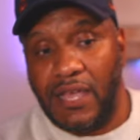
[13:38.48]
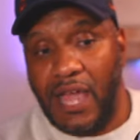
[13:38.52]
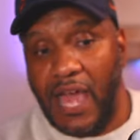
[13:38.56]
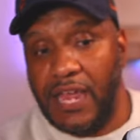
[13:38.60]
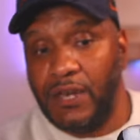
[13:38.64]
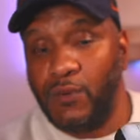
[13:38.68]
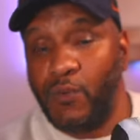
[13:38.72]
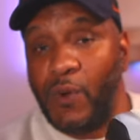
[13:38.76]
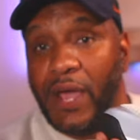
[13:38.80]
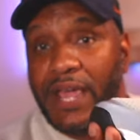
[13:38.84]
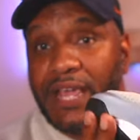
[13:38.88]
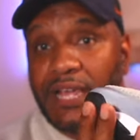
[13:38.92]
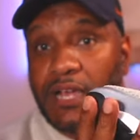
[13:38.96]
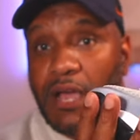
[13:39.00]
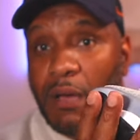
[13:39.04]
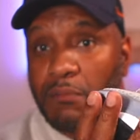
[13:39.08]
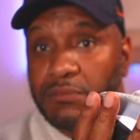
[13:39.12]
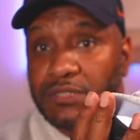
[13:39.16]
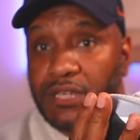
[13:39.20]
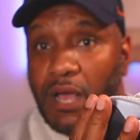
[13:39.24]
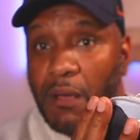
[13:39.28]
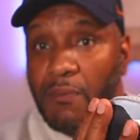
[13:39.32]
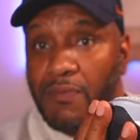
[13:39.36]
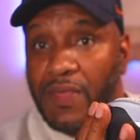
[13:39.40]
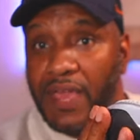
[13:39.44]
and the way it
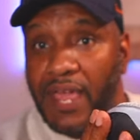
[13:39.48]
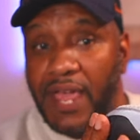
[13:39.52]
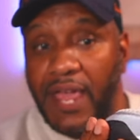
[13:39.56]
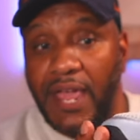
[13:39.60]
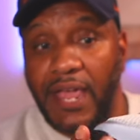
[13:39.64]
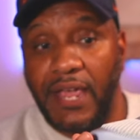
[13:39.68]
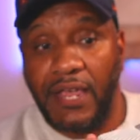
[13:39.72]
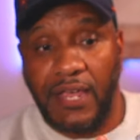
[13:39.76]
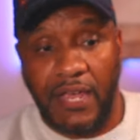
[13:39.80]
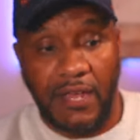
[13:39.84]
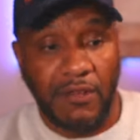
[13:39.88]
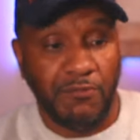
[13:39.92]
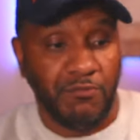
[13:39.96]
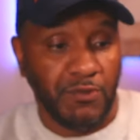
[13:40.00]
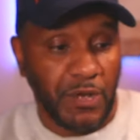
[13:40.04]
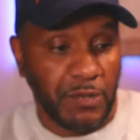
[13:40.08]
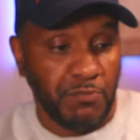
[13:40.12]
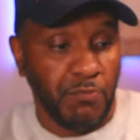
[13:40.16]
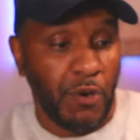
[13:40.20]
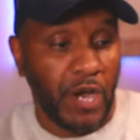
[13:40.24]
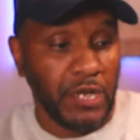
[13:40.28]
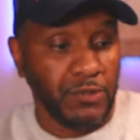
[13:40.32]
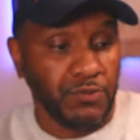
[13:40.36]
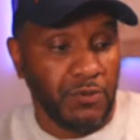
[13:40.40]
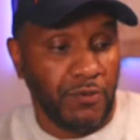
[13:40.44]
comes up there. It,
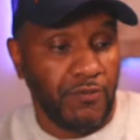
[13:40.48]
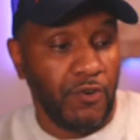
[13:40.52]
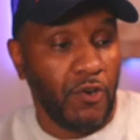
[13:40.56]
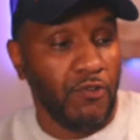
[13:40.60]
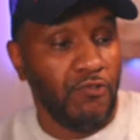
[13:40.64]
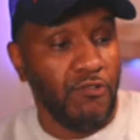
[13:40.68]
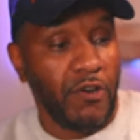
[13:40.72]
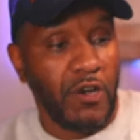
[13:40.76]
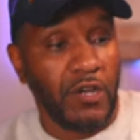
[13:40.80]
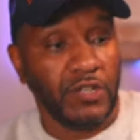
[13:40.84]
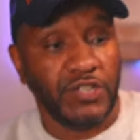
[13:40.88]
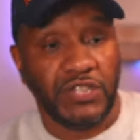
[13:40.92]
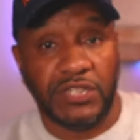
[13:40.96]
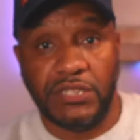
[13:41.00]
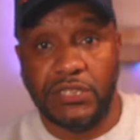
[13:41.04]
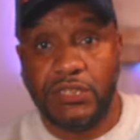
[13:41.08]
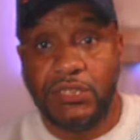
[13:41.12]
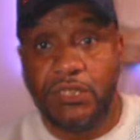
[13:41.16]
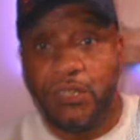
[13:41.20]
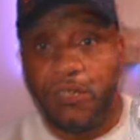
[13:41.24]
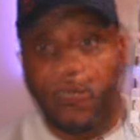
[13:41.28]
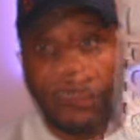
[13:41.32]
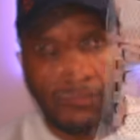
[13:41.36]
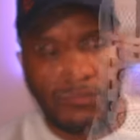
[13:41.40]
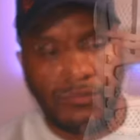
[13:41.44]
reminds me of arches.